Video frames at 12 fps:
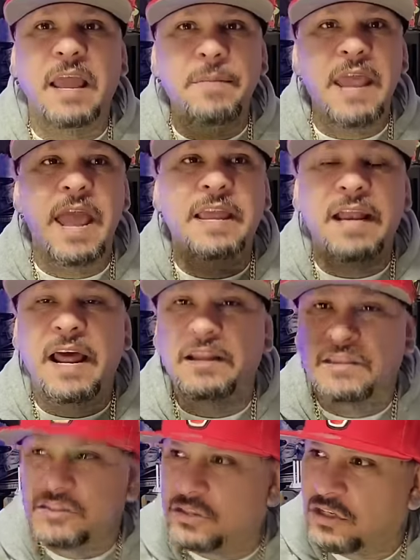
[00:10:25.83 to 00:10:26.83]
They be hanging out
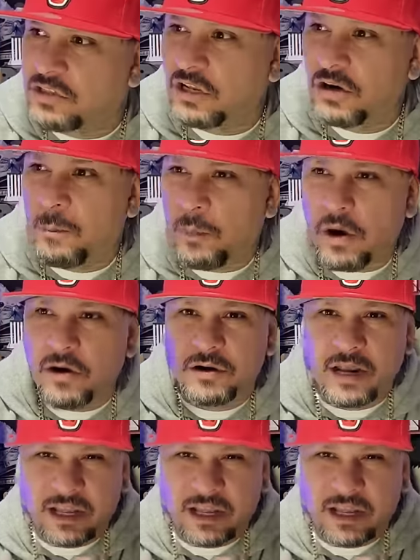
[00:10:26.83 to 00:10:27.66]
at this. There's a little park,